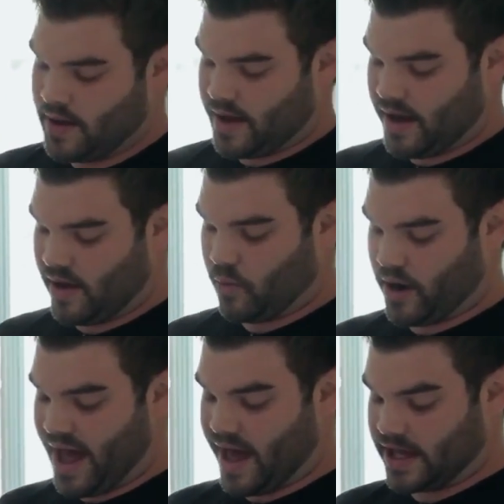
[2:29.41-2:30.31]
uh,
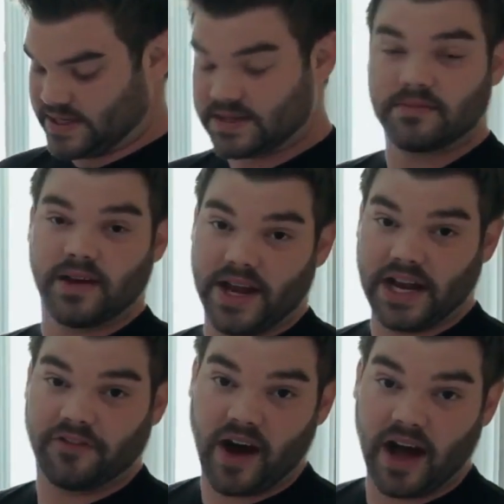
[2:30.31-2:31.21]
whereas an
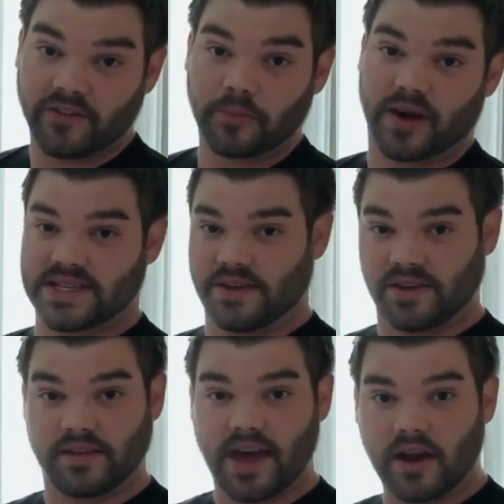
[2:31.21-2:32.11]
eighty-five compresses
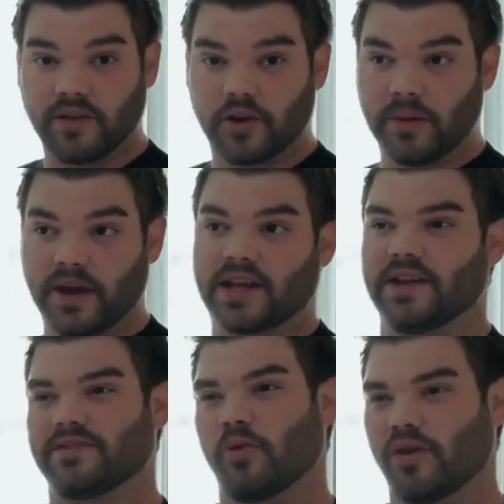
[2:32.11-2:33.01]
everything down a little bit,
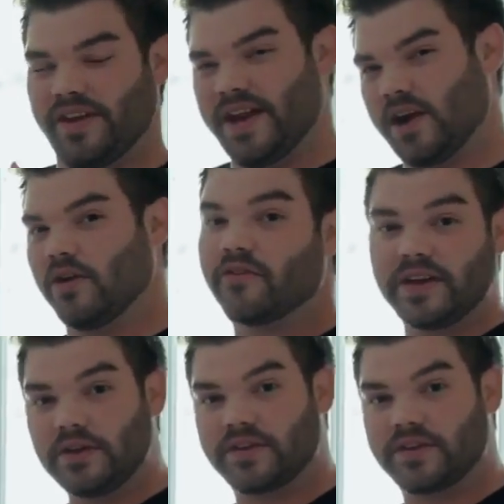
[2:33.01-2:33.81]
gives more of a narrow feel